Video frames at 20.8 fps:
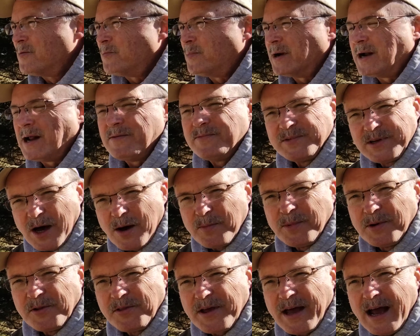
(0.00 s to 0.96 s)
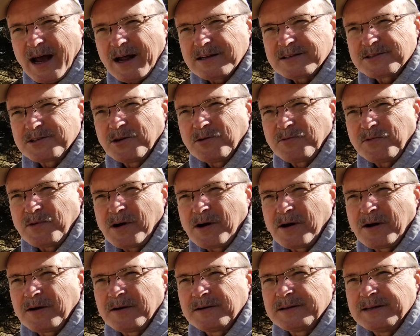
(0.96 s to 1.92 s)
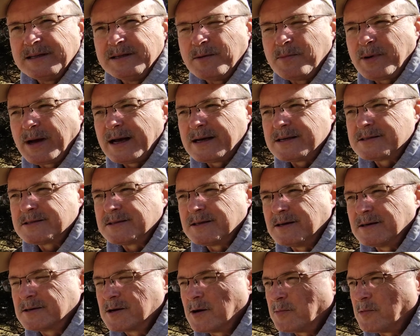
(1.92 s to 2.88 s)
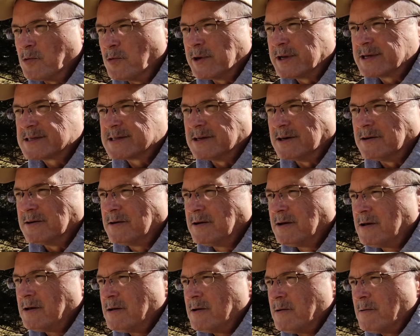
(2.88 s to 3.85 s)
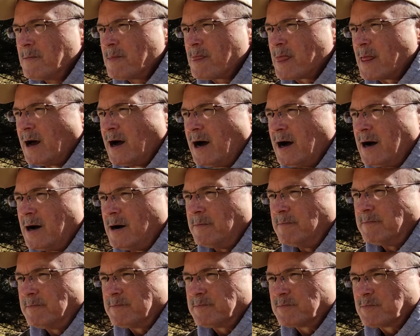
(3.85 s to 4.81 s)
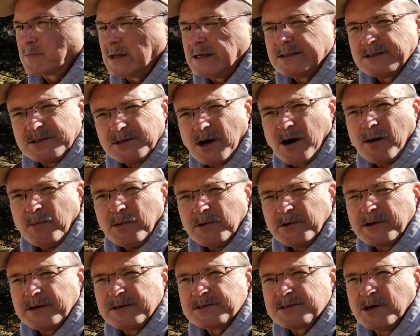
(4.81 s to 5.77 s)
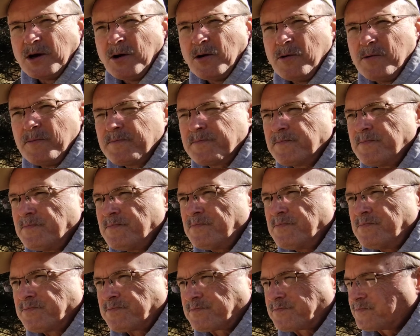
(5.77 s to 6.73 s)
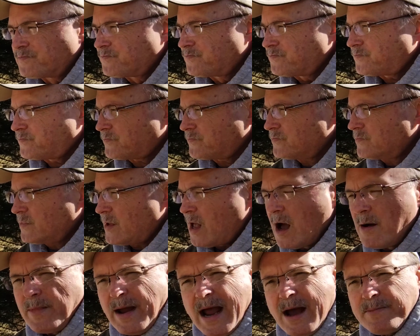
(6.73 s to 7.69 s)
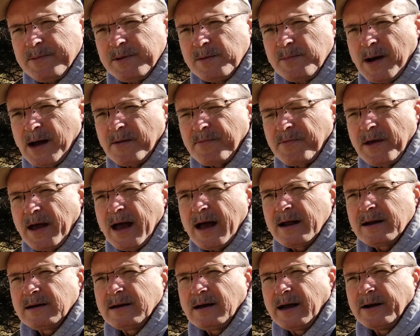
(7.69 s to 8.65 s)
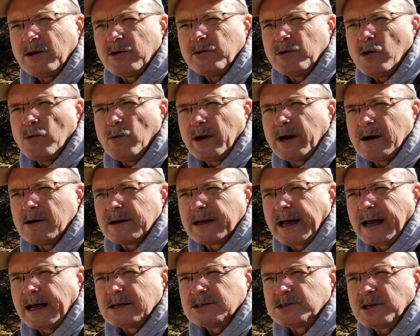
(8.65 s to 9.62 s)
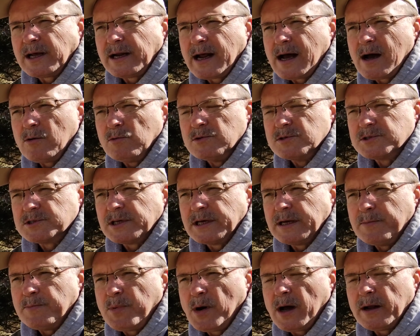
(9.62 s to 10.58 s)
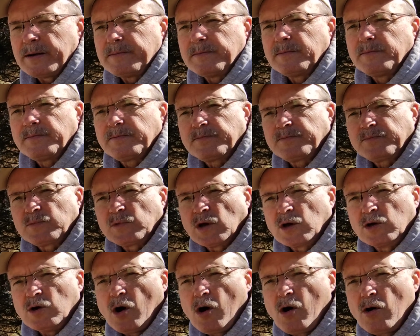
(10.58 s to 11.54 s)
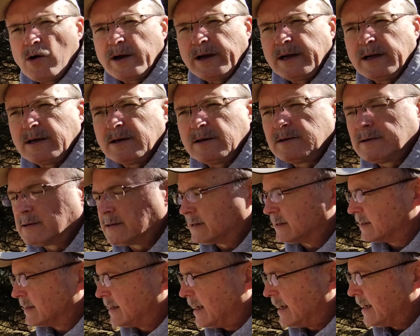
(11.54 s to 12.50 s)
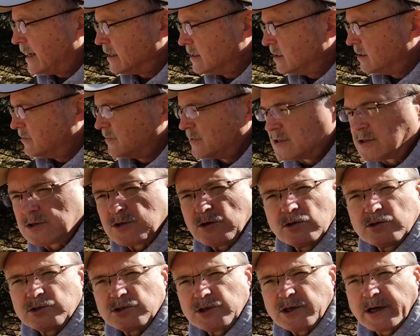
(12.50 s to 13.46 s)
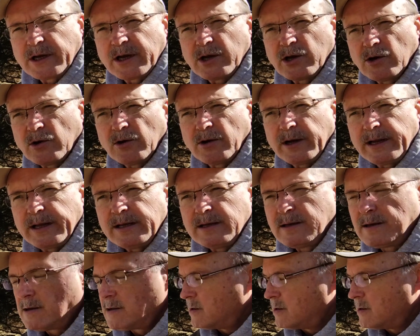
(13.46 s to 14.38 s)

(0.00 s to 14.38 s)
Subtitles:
but I've doubled that so far in the past couple weeks here. It's doubled. So I'm happy about that. I don't know when I'll cash that out. We'll see. But the goal here, can I live on Social Security